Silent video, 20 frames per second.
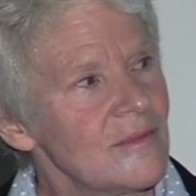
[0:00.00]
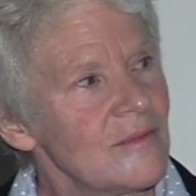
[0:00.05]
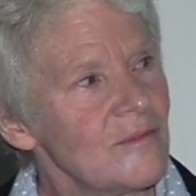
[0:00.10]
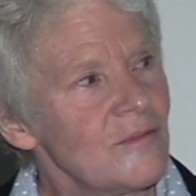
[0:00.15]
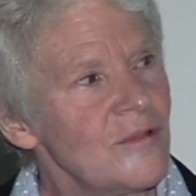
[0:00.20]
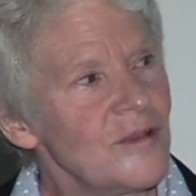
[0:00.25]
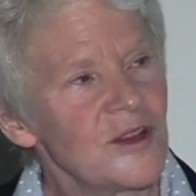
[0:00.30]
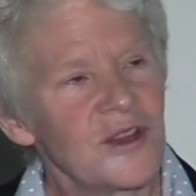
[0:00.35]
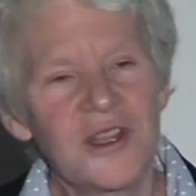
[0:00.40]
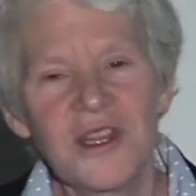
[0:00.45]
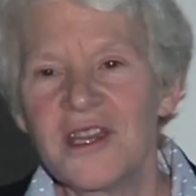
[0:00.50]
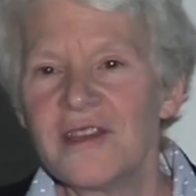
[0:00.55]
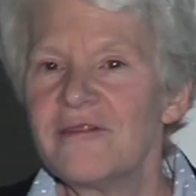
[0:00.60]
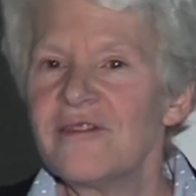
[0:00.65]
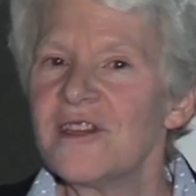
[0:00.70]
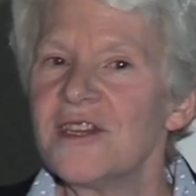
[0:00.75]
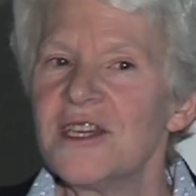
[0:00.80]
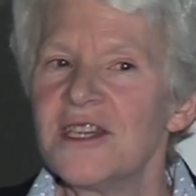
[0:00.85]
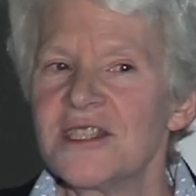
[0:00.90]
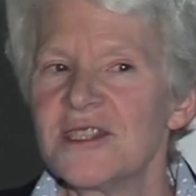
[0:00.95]
we're
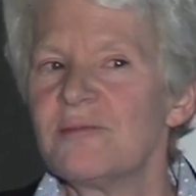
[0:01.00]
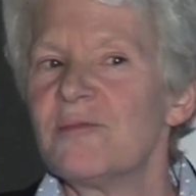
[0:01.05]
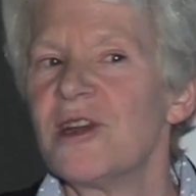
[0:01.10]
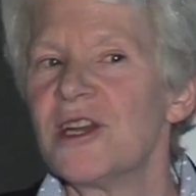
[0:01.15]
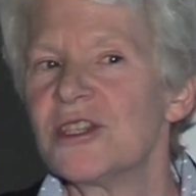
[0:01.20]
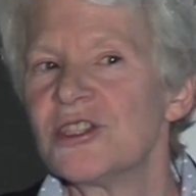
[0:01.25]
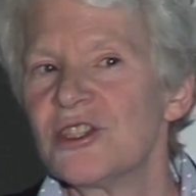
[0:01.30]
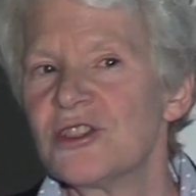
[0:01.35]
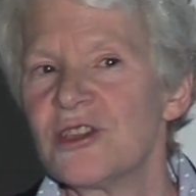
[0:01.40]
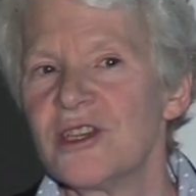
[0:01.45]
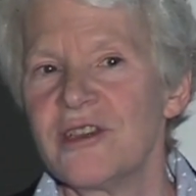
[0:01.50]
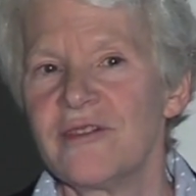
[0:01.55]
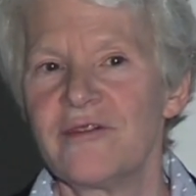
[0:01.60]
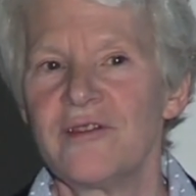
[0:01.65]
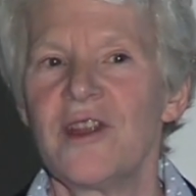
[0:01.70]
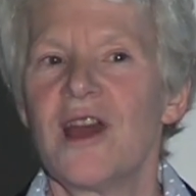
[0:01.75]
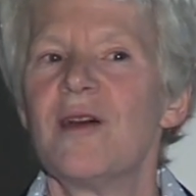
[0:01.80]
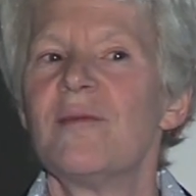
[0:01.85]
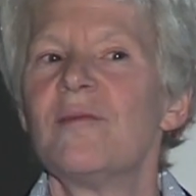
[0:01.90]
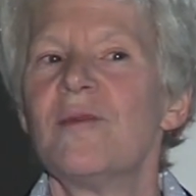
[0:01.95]
given as much,
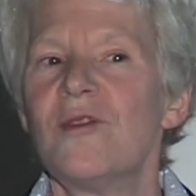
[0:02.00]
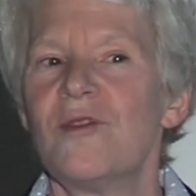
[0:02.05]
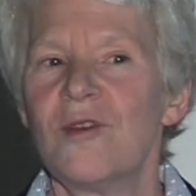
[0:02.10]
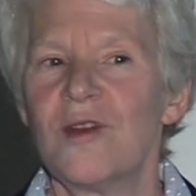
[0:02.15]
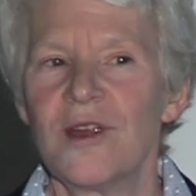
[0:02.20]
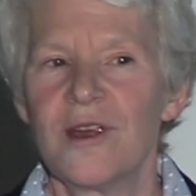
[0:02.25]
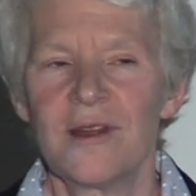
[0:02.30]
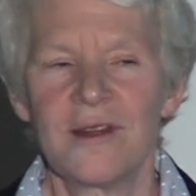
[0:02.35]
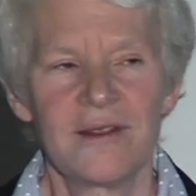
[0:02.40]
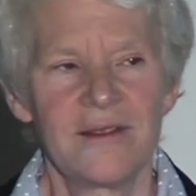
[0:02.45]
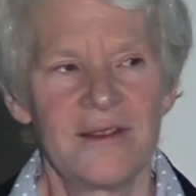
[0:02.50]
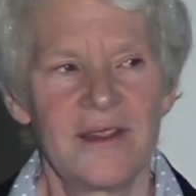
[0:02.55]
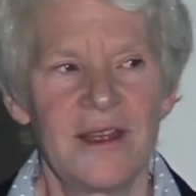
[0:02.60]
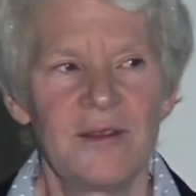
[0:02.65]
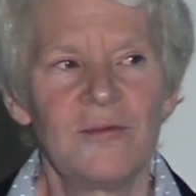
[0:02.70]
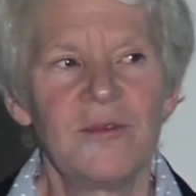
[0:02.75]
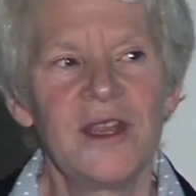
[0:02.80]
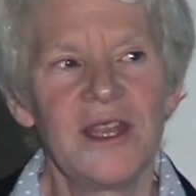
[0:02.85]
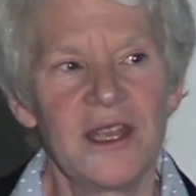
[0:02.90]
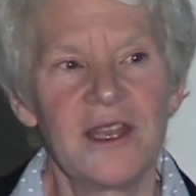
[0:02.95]
if not more,
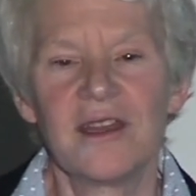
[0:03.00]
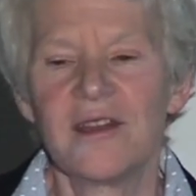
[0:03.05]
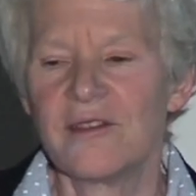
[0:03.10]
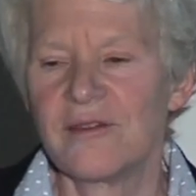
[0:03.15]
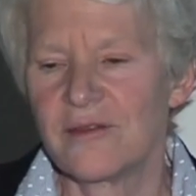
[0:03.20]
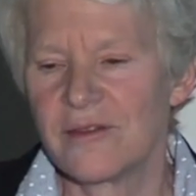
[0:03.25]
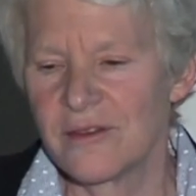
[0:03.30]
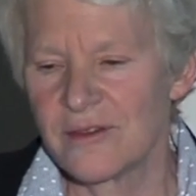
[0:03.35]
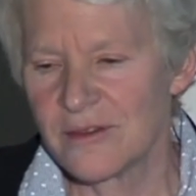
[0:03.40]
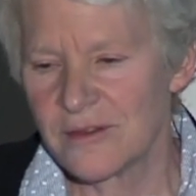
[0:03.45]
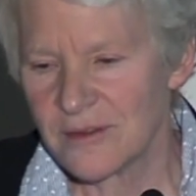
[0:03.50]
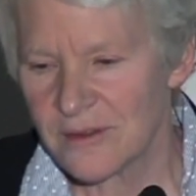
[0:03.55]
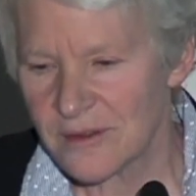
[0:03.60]
than we give.